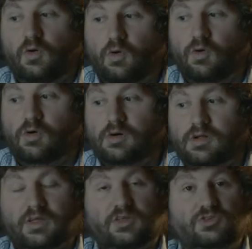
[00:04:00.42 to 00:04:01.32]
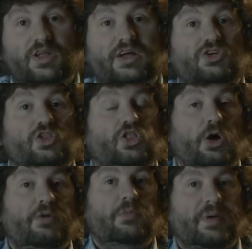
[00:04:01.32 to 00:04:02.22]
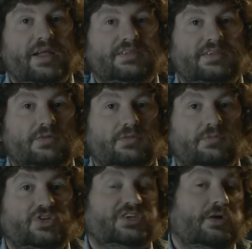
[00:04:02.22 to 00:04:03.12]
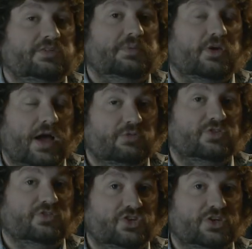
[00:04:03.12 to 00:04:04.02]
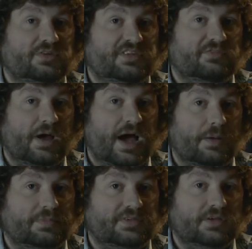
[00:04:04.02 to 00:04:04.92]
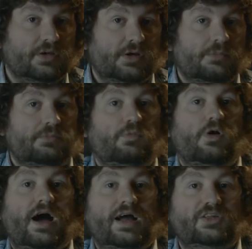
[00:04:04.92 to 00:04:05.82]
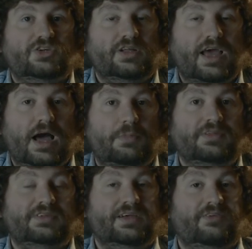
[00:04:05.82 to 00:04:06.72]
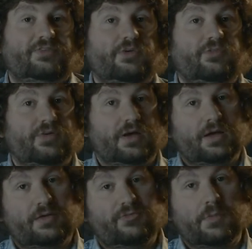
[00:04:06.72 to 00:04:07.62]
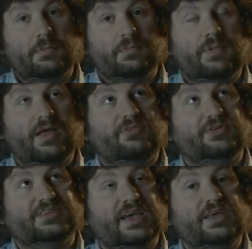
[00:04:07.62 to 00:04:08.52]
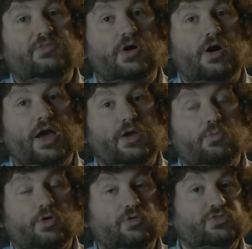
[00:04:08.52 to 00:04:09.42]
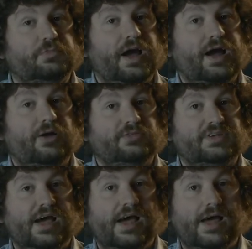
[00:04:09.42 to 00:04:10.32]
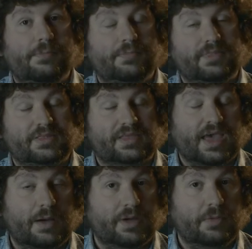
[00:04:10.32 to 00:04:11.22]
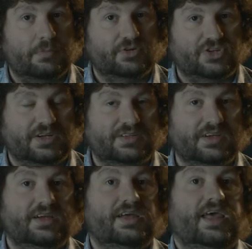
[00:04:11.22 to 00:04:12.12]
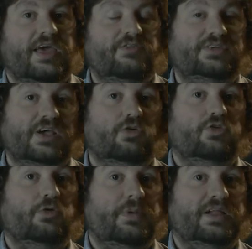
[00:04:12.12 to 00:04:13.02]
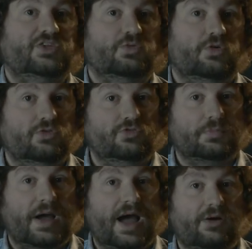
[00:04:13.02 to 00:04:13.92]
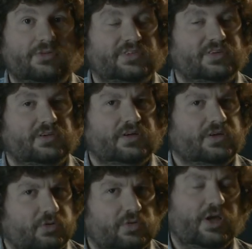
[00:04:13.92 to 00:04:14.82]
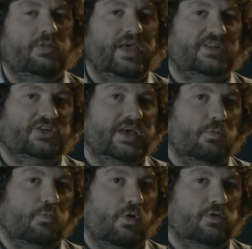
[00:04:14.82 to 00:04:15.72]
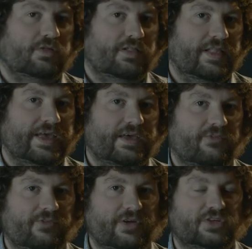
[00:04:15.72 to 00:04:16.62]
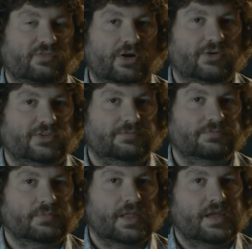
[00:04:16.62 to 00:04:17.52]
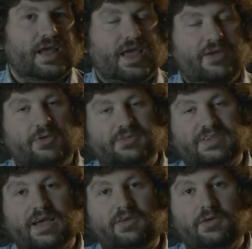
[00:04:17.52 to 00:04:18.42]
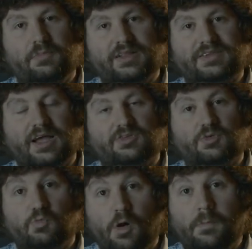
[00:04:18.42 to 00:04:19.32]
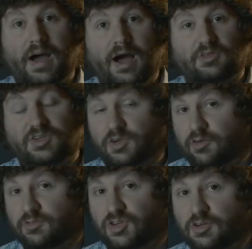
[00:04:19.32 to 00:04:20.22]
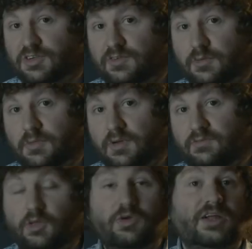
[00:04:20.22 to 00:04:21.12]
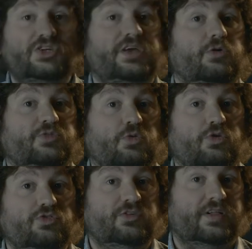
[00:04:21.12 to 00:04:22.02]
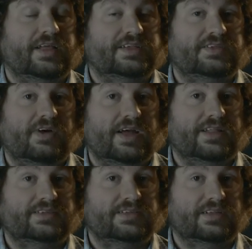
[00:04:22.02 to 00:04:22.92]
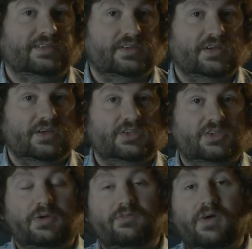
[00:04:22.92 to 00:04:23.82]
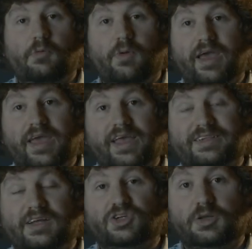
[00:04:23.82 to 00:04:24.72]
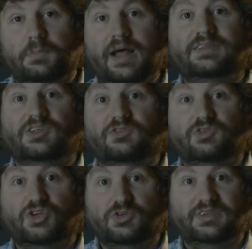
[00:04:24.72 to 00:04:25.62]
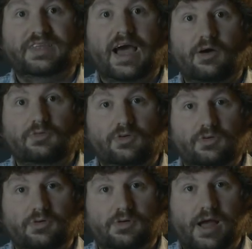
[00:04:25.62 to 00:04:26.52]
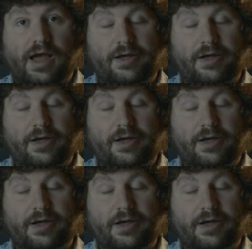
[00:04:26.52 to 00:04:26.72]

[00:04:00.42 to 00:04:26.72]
or you should actually lower the bids, which sounds a bit counterintuitive perhaps. But what actually happens if you say you've got a £100 campaign budget, if you set all your bids to £100, you could only actually get 1 click for each of those. If you set your bids down to £1, so you reduce them, then you could actually get up to 100 clicks in that instance. So in that way, it's actually better to reduce down your